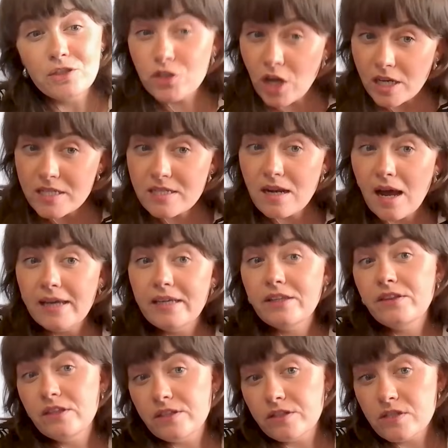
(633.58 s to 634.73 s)
Just
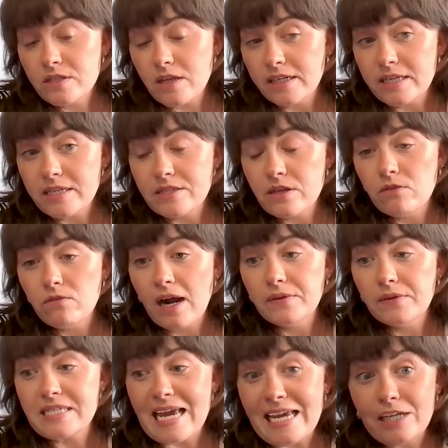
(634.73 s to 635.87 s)
like the studies
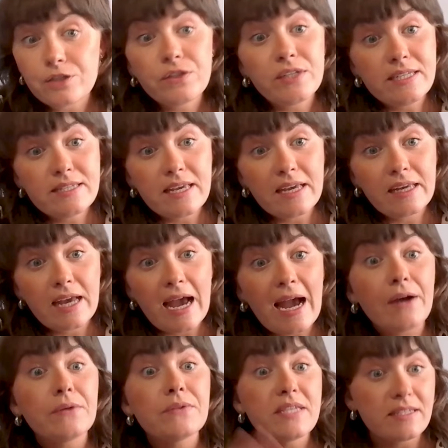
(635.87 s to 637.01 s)
around increasing
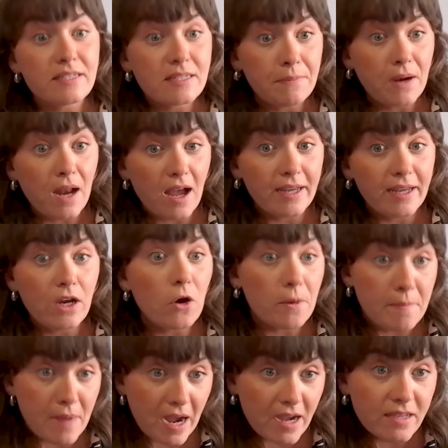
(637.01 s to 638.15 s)
housing supply
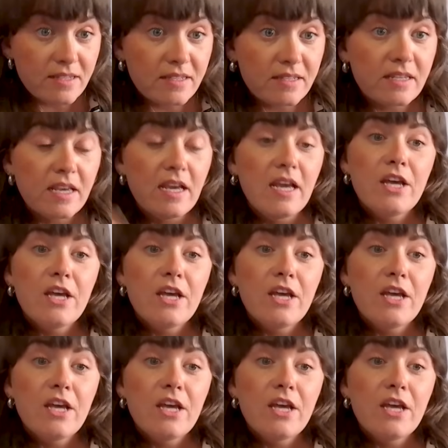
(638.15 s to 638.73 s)
en masse,